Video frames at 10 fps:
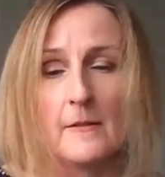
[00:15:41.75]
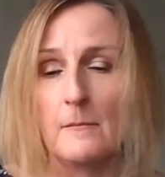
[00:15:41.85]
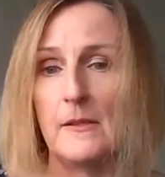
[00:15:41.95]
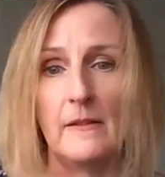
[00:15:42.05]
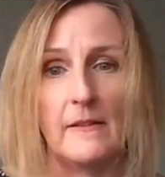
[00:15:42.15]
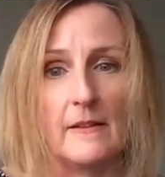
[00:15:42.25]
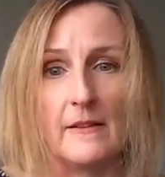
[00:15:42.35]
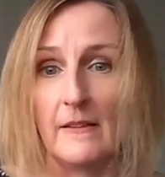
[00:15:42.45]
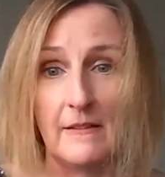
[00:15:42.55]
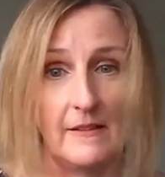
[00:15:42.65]
means that
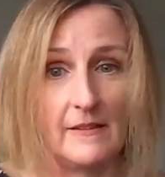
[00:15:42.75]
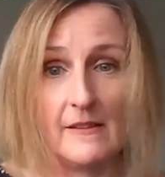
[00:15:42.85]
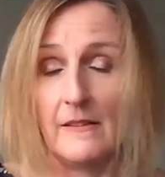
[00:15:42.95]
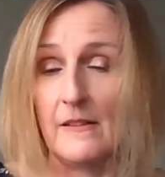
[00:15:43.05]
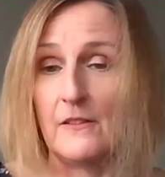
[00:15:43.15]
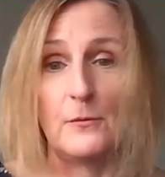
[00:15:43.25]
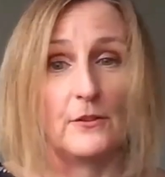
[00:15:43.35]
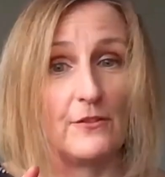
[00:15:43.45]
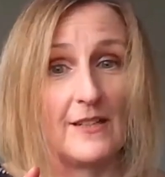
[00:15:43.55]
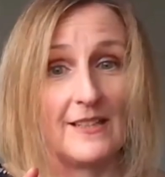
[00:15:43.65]
it is easier to
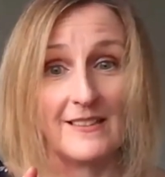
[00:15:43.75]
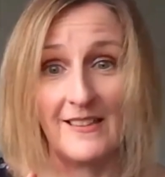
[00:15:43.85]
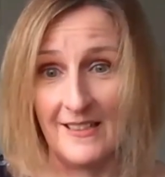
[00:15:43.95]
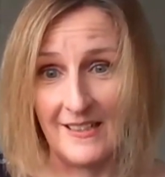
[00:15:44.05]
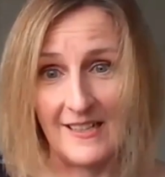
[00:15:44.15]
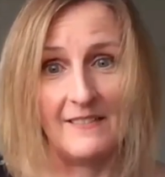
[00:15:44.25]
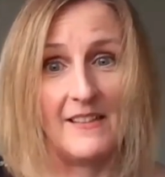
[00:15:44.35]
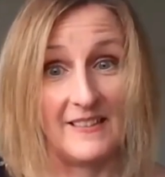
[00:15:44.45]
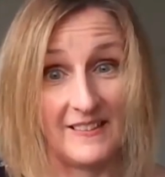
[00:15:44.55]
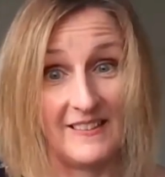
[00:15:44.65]
attract and
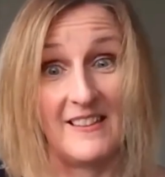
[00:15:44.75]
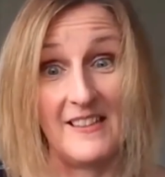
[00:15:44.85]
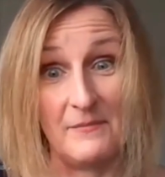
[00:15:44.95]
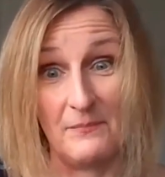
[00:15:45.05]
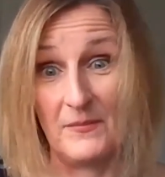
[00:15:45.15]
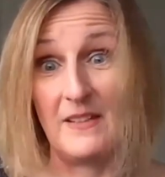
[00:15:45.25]
they stay,